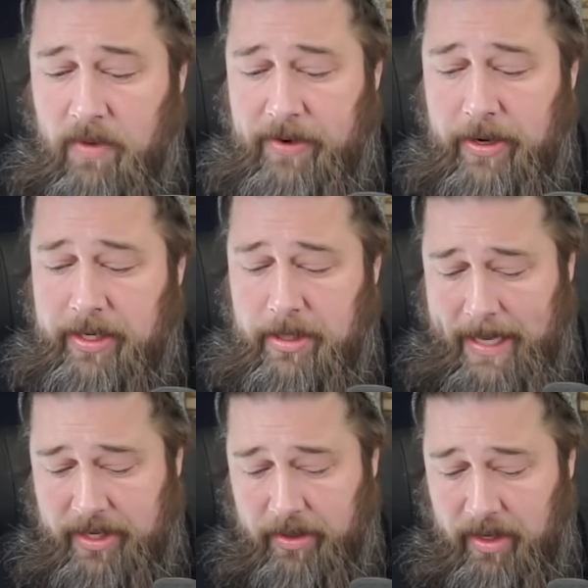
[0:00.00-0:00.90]
very good
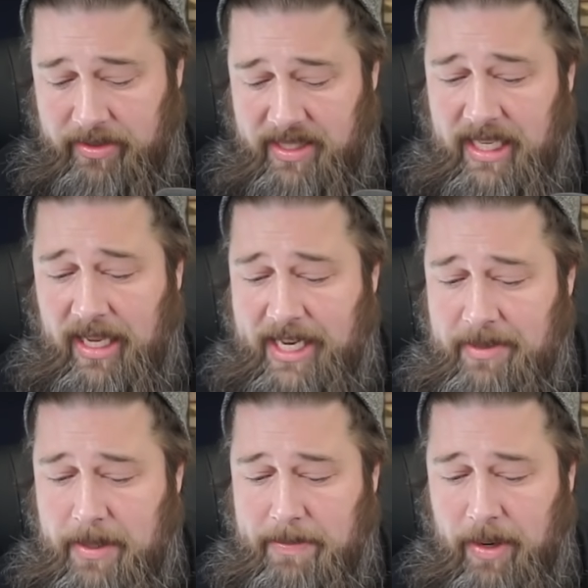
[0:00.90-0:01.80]
commander card still.
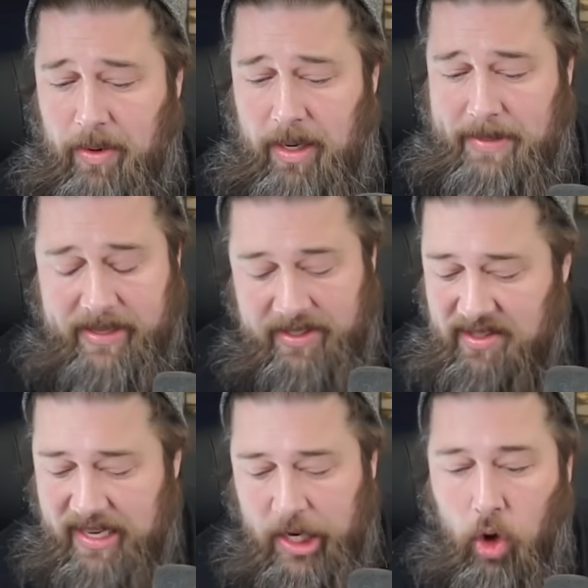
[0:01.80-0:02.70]
Hasn't been power crept. This
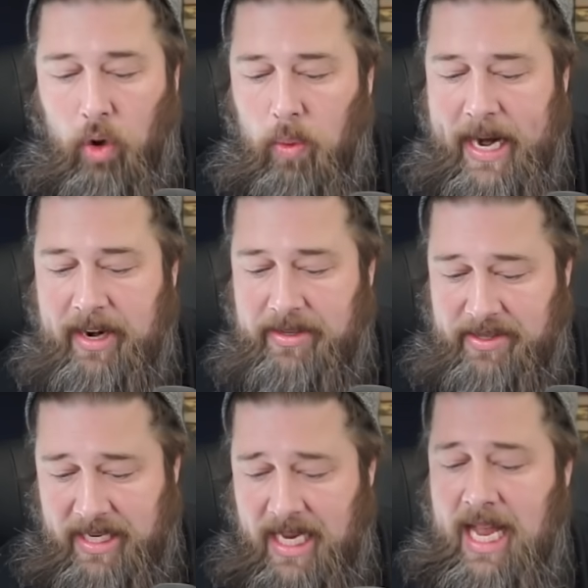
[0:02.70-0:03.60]
is like all
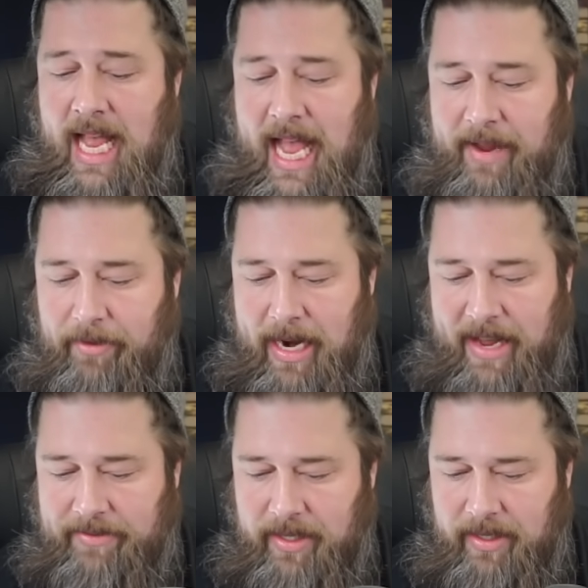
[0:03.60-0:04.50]
rares. Ever
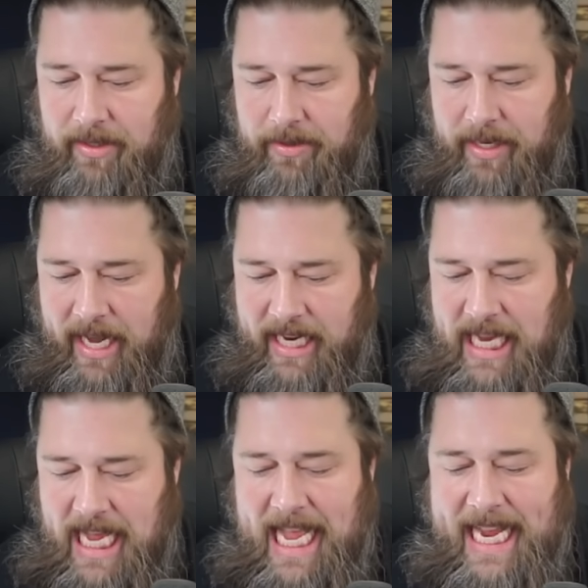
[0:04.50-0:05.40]
After. Okay.
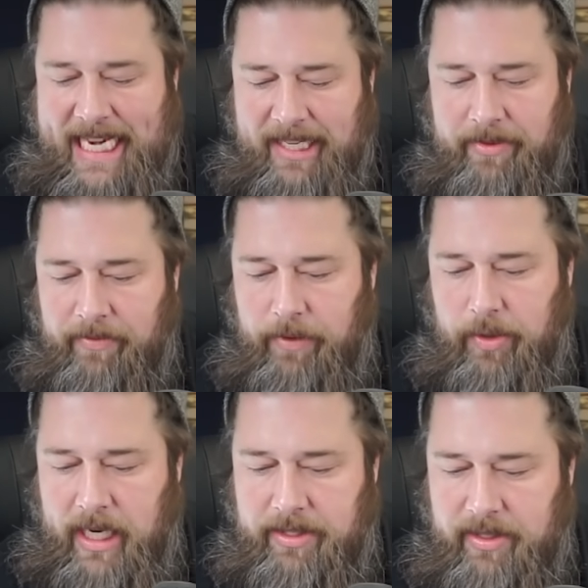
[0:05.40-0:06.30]

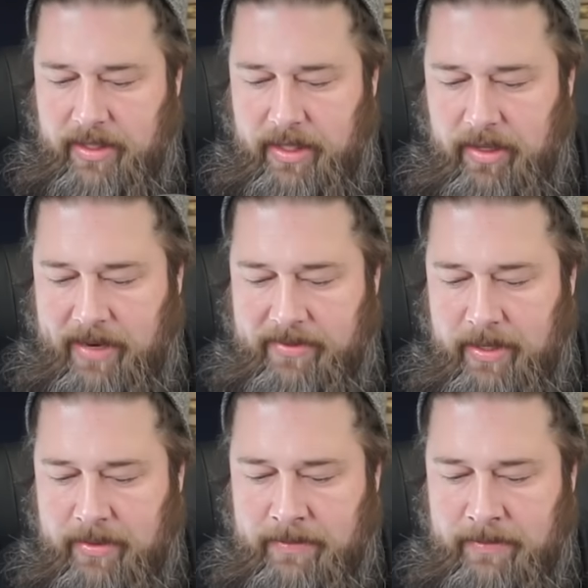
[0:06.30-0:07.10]
Invocation of Saint Draft.